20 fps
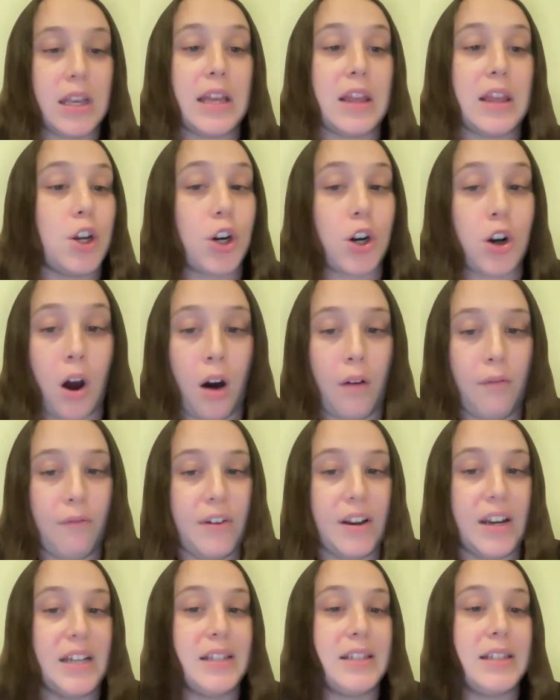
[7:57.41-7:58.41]
in their
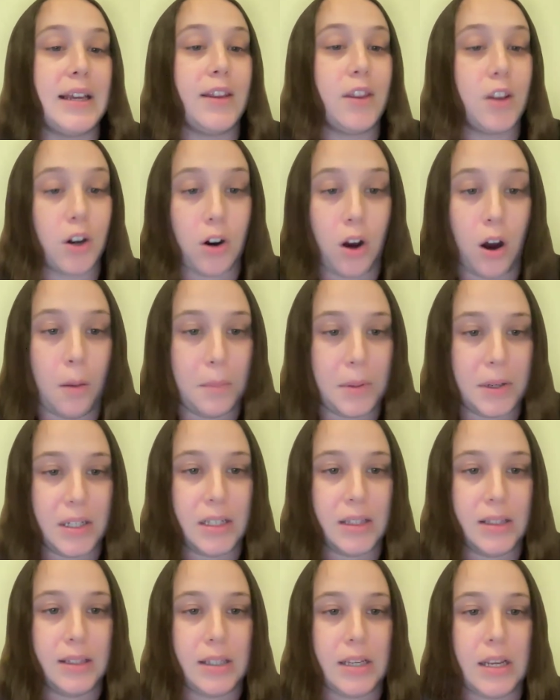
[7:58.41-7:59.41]
confidence and their
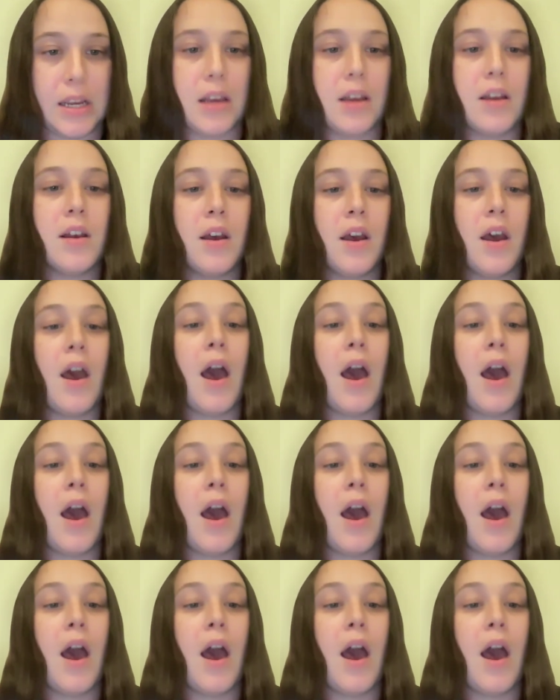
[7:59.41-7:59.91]
competency.